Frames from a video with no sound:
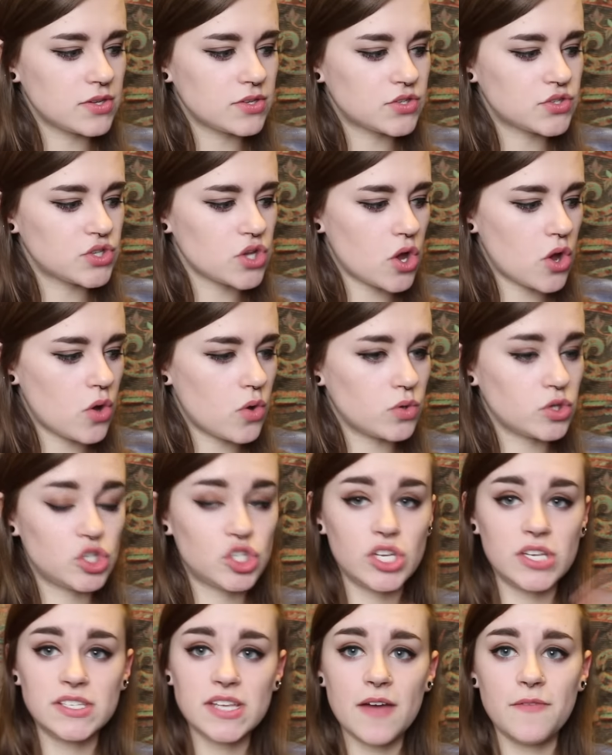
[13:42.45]
So
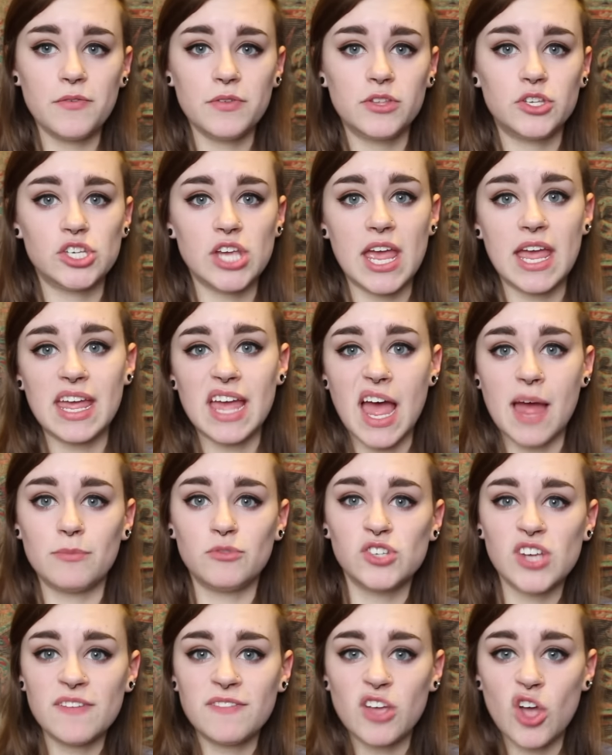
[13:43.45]
she's off with Jay,
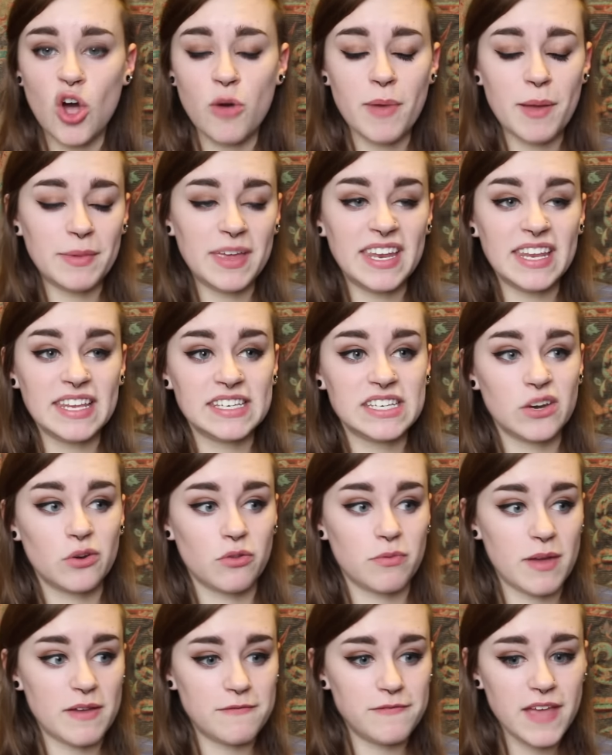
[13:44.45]
I'm driving home, I'm eating dinner
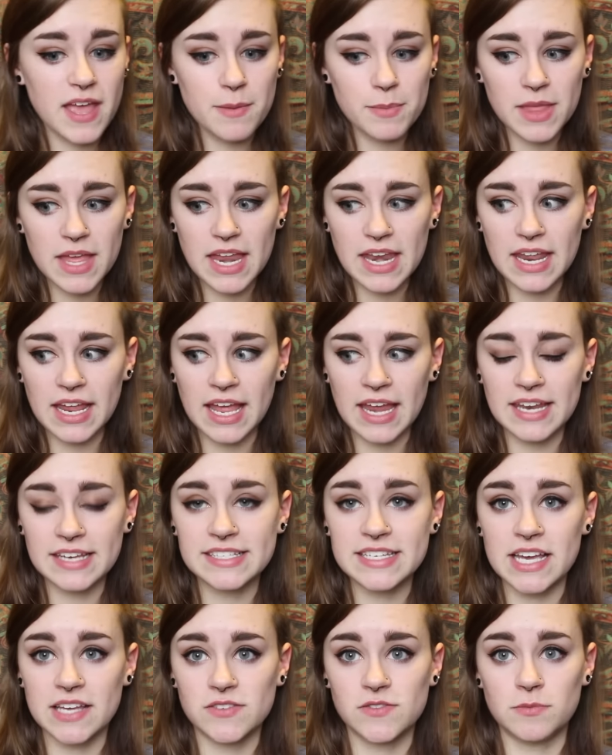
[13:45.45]
with my family, and I get a
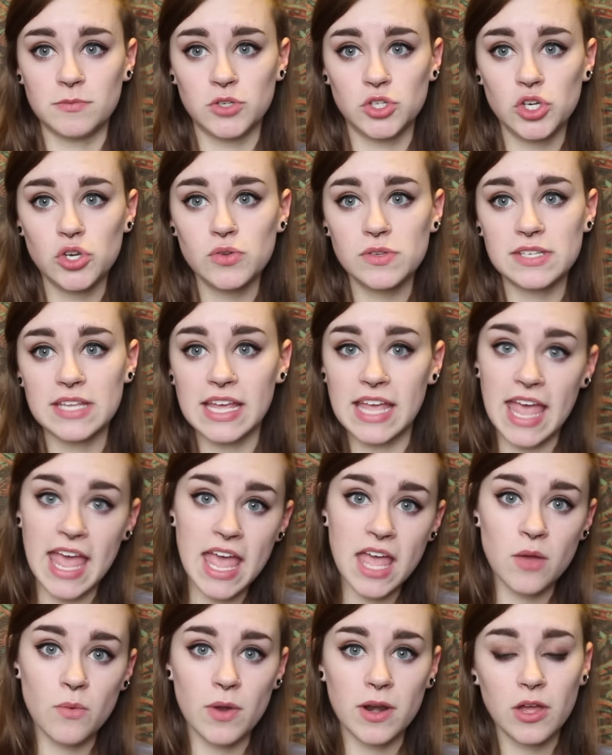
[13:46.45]
text from Drew saying,
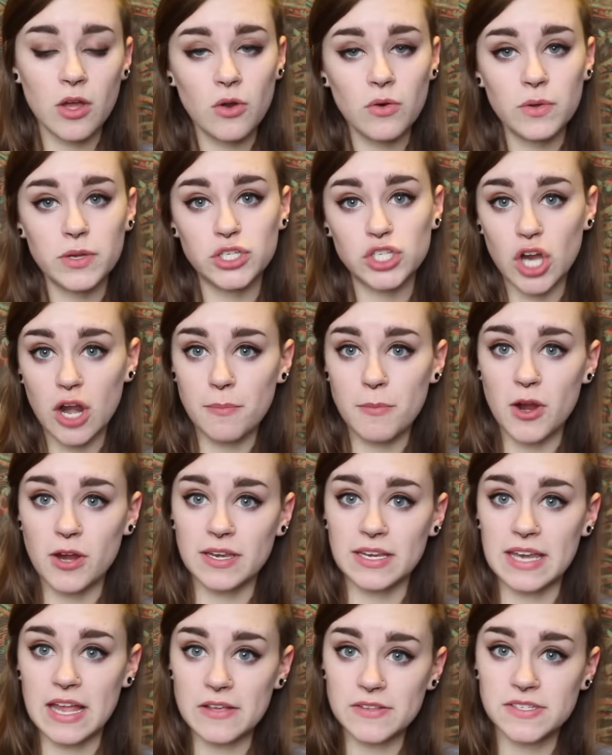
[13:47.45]
hey, wanna go to a John
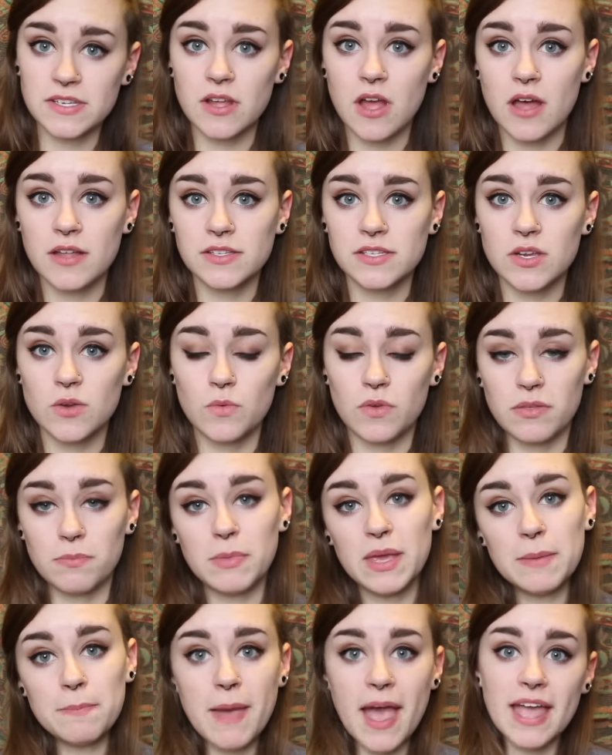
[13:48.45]
Mark Nelson concert with
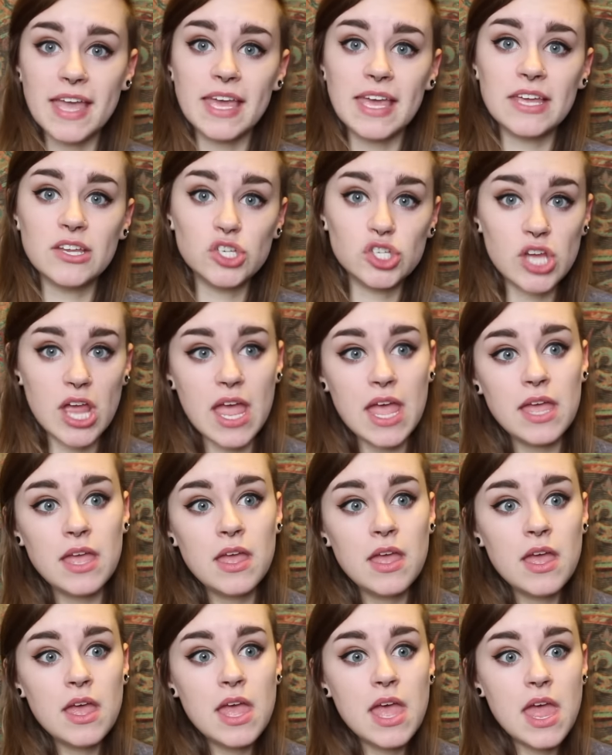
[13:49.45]
me, Becky, and Jay?
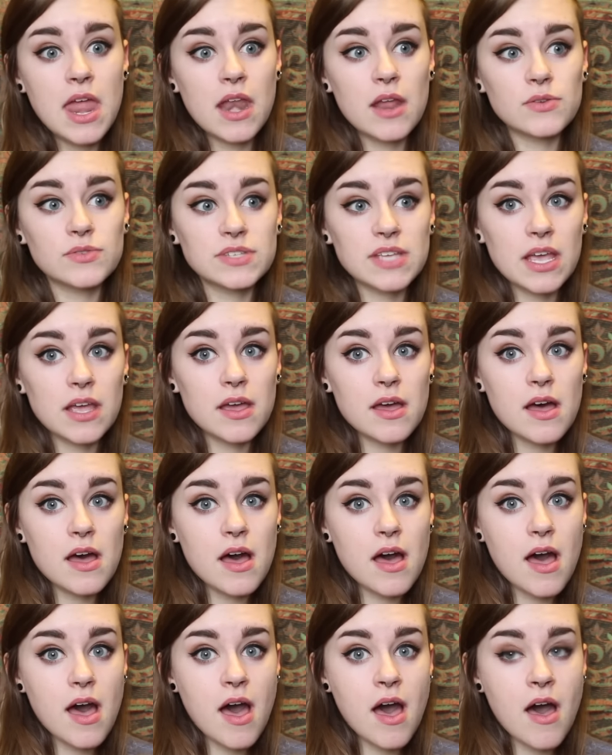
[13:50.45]
And I was like,
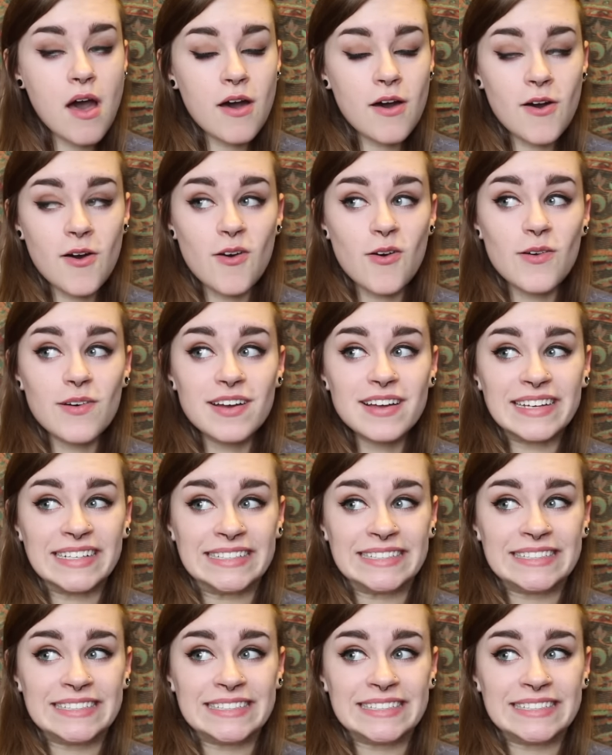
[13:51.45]
uh-oh,